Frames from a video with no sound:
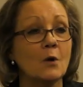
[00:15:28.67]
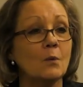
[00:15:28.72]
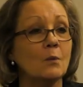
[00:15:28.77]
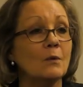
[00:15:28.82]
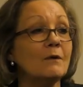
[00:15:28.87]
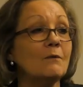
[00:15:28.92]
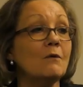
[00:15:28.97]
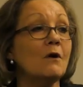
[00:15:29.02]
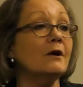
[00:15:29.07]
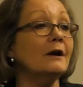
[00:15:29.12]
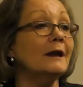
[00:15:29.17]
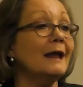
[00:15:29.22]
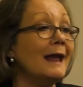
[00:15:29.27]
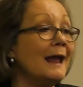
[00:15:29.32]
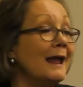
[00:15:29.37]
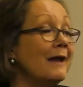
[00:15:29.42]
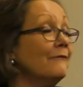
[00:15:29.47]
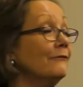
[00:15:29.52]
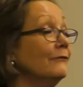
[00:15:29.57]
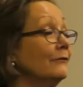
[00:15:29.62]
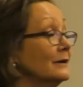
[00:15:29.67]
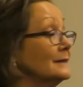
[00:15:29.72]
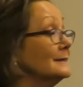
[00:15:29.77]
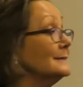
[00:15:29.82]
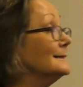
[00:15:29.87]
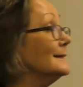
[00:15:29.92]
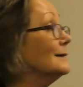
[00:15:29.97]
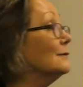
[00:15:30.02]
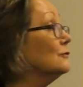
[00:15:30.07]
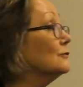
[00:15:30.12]
We want every
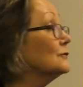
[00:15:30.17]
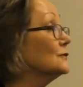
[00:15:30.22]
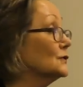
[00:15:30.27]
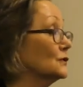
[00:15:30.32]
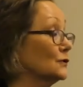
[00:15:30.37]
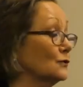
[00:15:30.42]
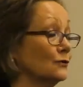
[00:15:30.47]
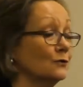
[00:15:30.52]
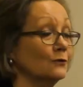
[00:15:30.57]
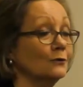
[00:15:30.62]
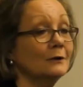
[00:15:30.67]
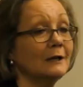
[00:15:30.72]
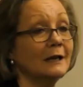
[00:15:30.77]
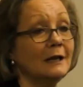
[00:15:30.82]
single school